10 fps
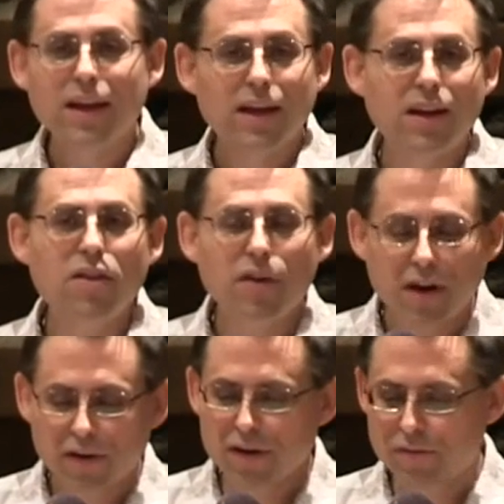Another
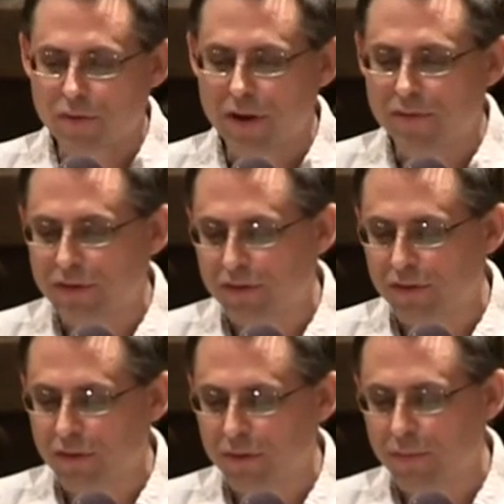area of grave
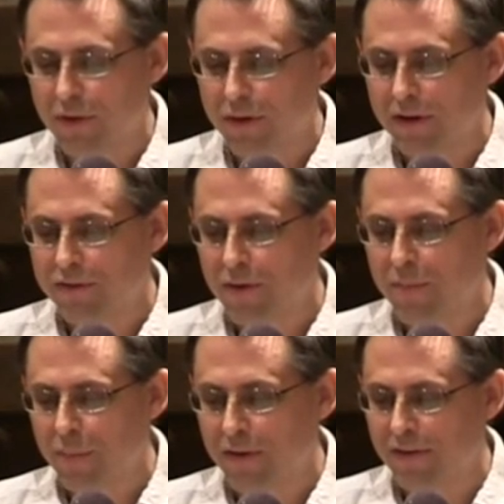concern regarding a
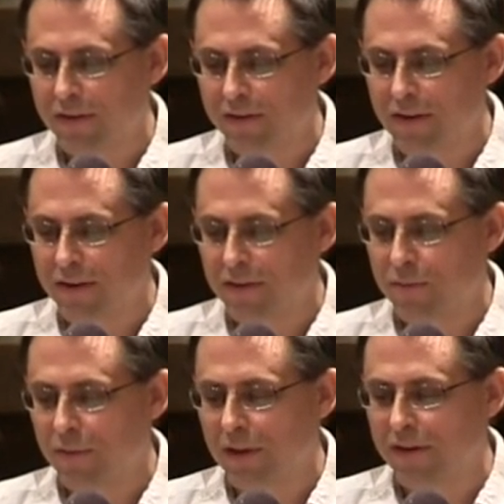Trump presidency is
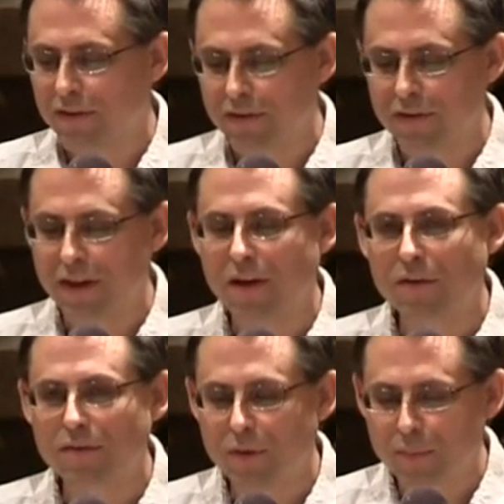in relation to the
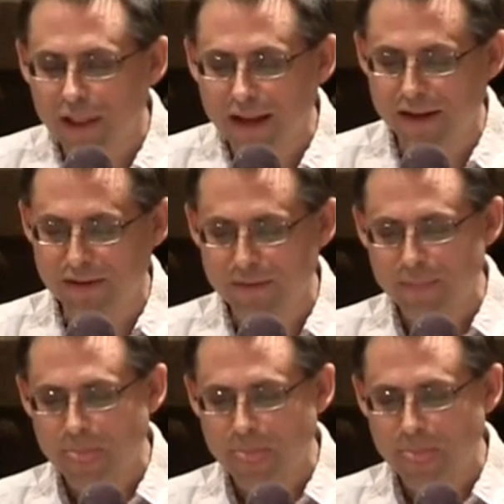health of our planet.